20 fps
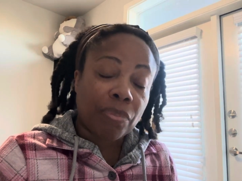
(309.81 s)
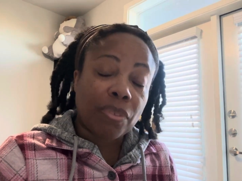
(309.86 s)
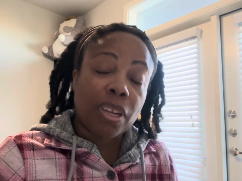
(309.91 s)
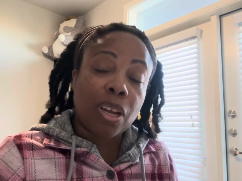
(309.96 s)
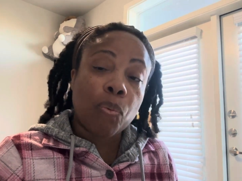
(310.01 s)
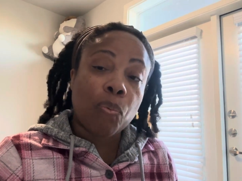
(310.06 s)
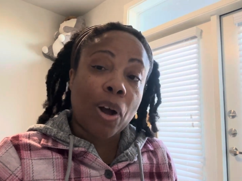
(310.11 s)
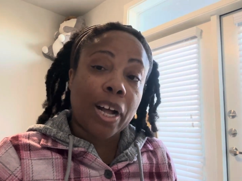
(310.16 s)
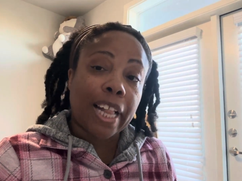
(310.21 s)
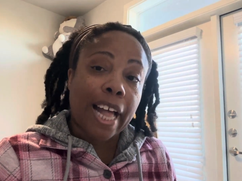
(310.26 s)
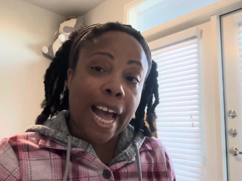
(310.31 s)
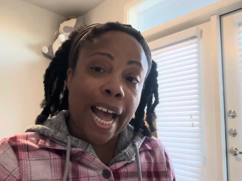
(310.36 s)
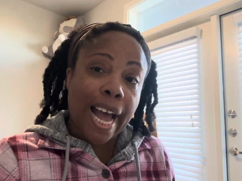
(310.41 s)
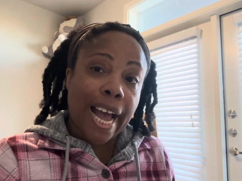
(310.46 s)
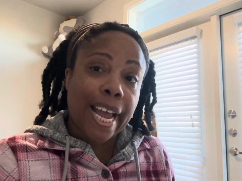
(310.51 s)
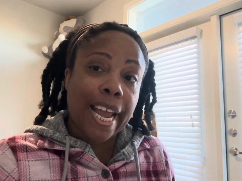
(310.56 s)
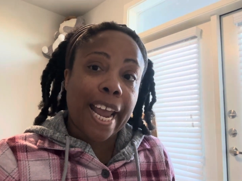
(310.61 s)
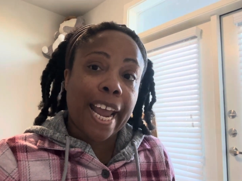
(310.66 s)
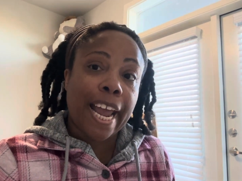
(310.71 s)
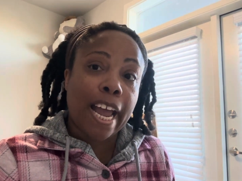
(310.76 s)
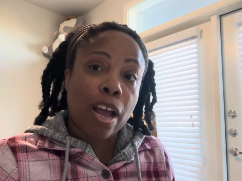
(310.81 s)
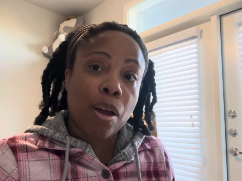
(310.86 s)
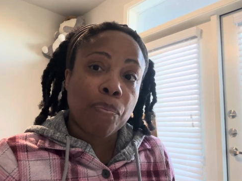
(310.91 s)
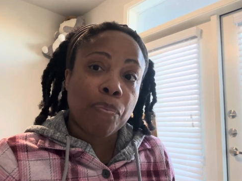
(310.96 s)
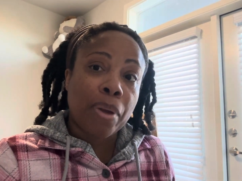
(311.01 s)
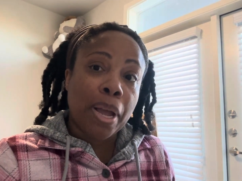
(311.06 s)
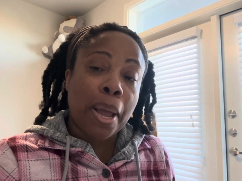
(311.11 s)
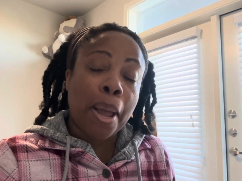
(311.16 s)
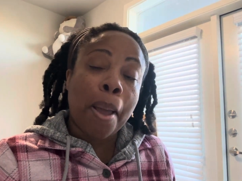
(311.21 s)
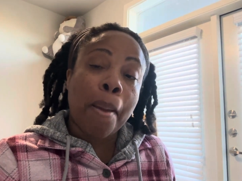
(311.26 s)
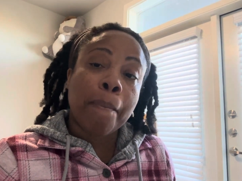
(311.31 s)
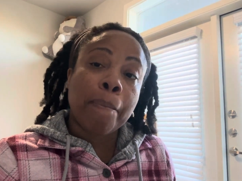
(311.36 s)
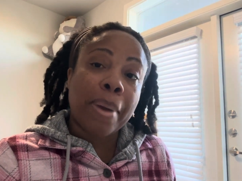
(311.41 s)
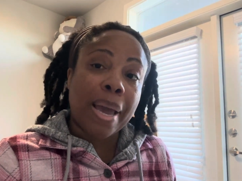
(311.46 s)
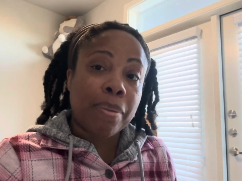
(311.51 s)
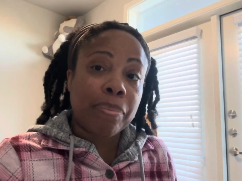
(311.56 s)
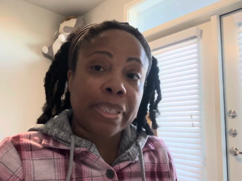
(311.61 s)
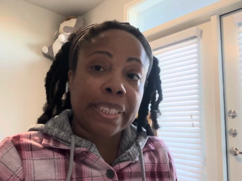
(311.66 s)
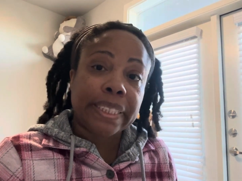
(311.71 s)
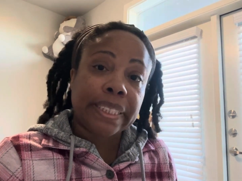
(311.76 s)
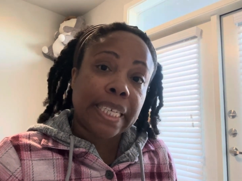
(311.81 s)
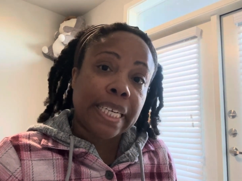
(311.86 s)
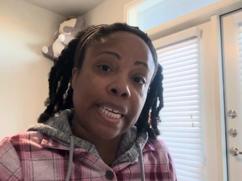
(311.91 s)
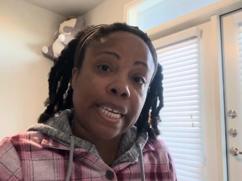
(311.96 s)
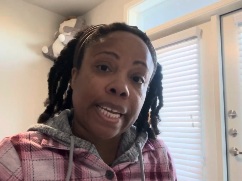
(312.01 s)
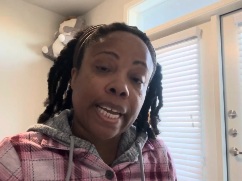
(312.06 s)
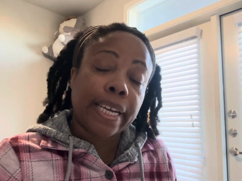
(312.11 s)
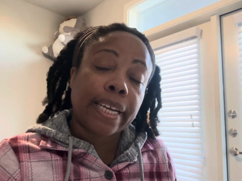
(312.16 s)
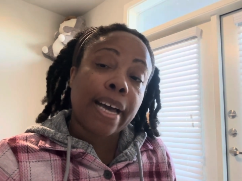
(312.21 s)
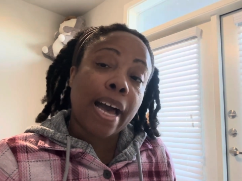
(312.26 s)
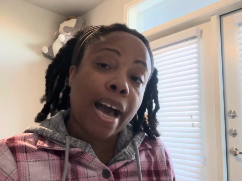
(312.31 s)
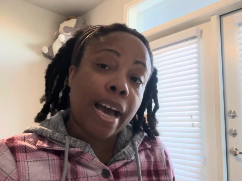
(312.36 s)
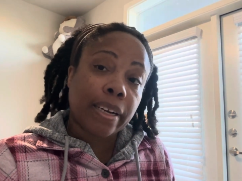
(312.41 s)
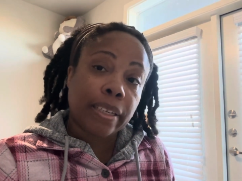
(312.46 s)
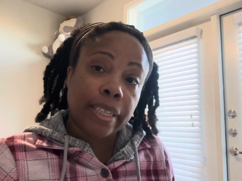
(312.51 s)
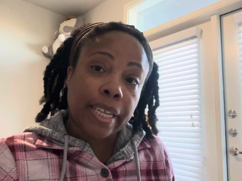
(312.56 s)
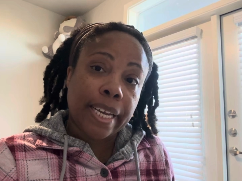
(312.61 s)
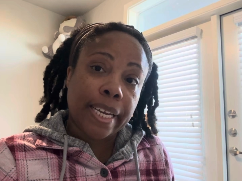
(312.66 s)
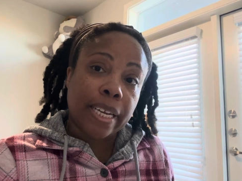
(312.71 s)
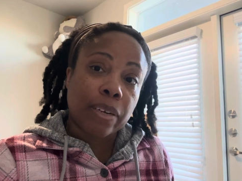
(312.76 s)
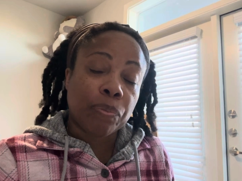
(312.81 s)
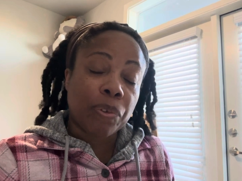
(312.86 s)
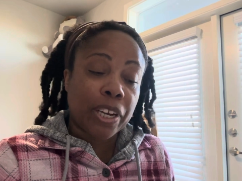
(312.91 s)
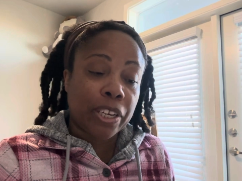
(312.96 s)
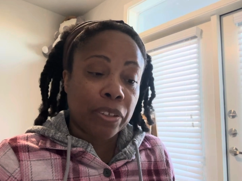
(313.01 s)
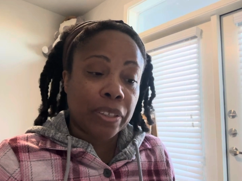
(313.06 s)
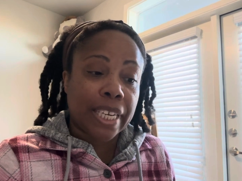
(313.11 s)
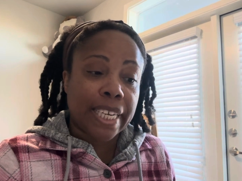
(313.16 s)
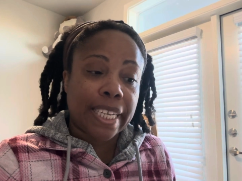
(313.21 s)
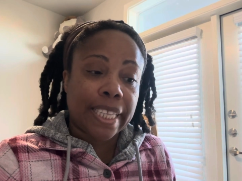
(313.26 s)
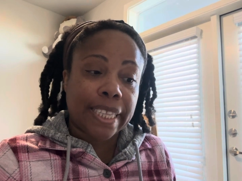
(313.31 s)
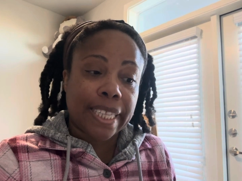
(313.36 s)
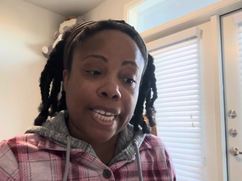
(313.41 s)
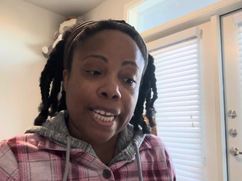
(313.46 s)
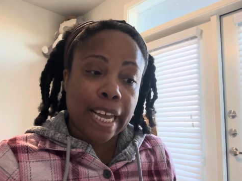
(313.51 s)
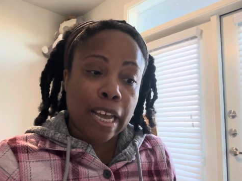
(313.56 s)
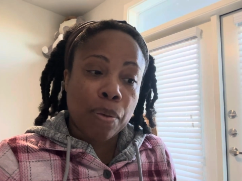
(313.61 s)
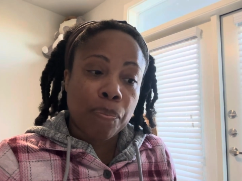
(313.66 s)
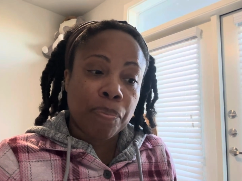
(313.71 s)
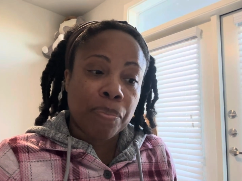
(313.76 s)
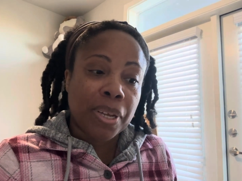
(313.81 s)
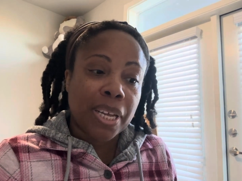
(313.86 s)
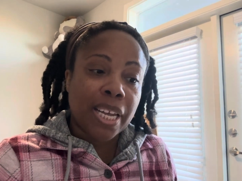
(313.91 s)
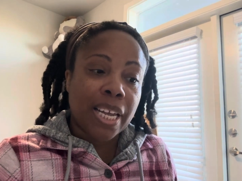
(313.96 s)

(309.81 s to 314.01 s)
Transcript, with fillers: And while I am babysitting and coddling and regulating them,